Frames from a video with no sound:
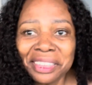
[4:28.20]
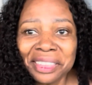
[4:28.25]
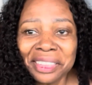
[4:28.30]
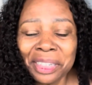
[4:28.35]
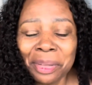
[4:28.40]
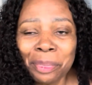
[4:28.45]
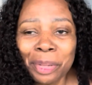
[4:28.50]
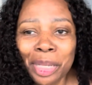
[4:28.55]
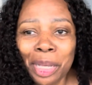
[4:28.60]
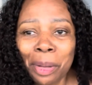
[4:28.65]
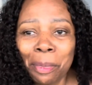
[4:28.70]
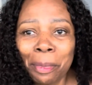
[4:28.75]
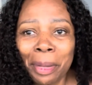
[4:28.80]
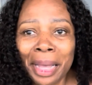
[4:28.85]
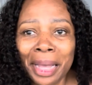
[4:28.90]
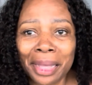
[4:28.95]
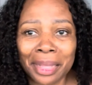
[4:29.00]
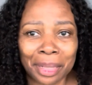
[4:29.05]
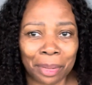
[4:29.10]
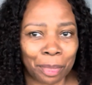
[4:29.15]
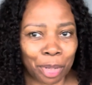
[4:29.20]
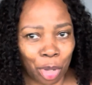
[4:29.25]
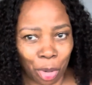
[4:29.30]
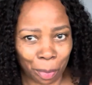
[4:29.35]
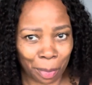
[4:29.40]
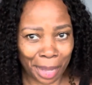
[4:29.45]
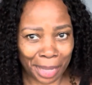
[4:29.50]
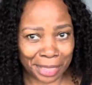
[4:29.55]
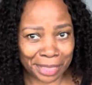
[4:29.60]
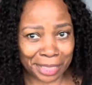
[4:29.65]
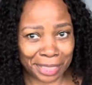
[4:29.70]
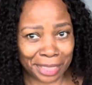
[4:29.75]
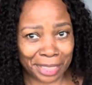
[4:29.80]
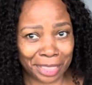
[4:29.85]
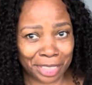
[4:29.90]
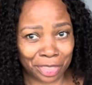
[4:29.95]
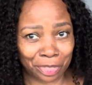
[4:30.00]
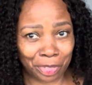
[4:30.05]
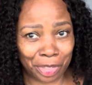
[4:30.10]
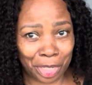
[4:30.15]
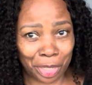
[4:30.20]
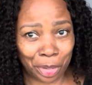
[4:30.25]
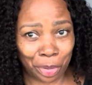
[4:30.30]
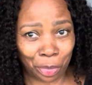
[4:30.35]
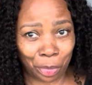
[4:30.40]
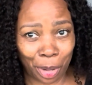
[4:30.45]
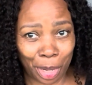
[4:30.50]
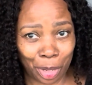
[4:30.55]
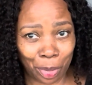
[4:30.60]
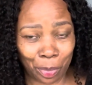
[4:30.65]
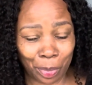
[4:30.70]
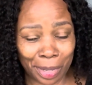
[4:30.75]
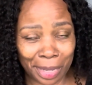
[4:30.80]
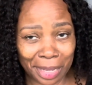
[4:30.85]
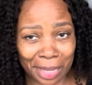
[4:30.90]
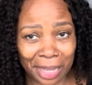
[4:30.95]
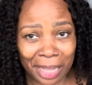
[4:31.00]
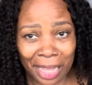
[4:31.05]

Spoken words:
Let me come back. Let me go back and see his video right quick.